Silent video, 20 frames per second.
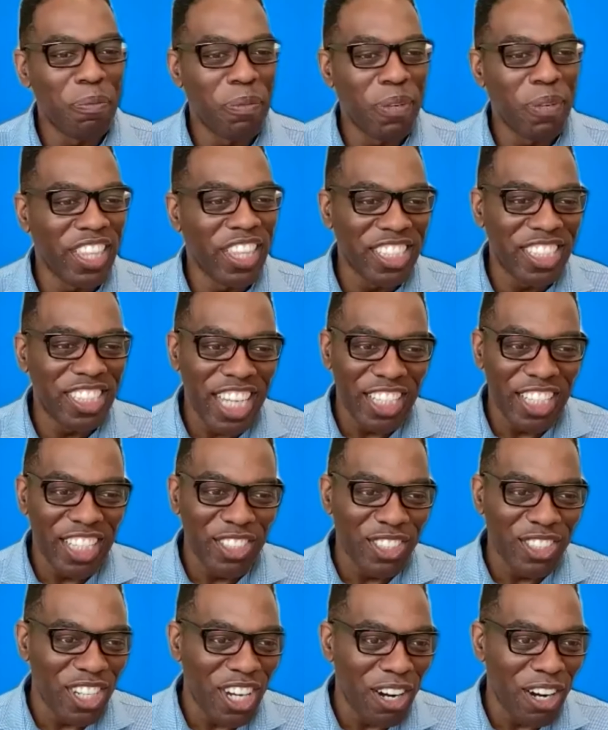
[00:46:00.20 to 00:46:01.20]
But their
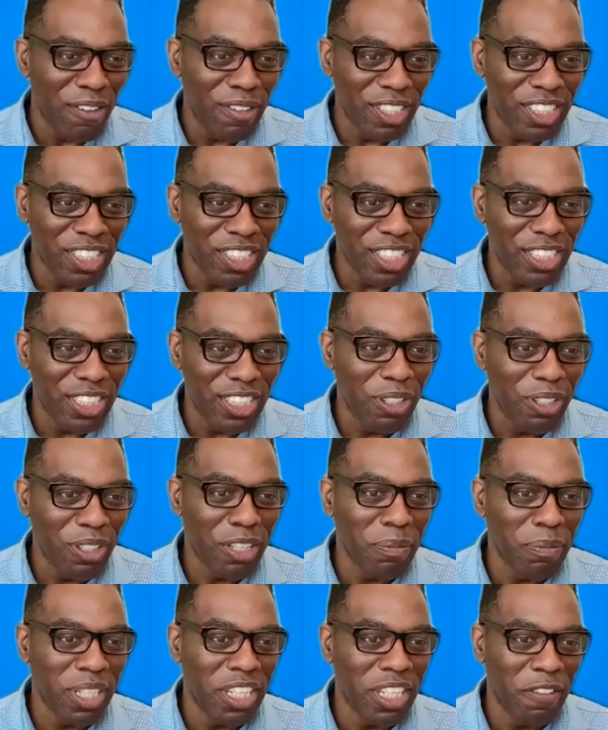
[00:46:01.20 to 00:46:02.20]
schedules are rigid, so it
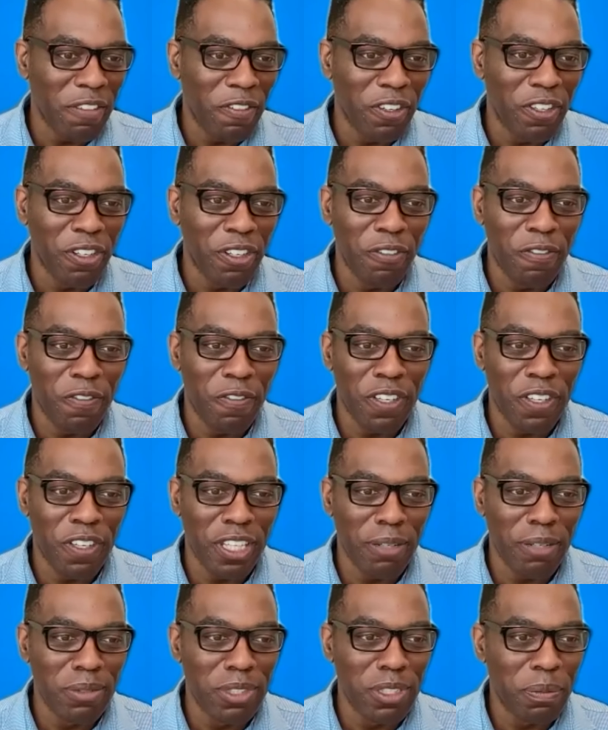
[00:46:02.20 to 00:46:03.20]
can be difficult for
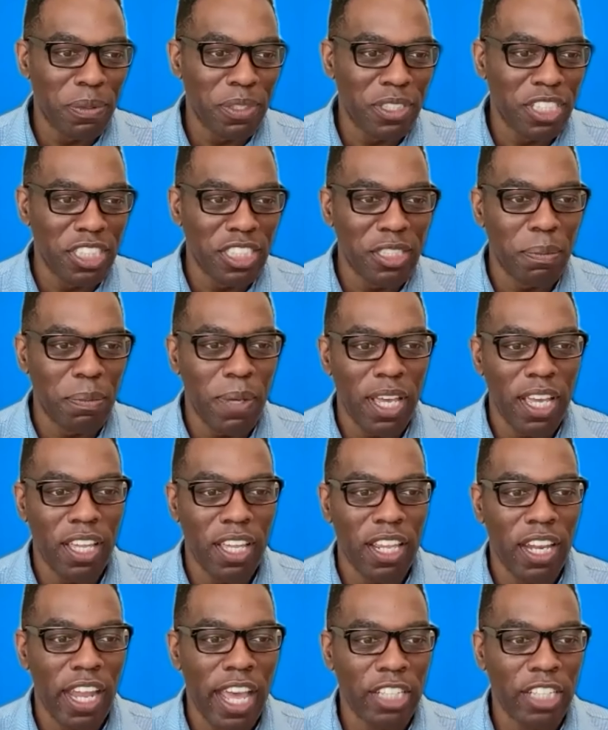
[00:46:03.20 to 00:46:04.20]
them to participate in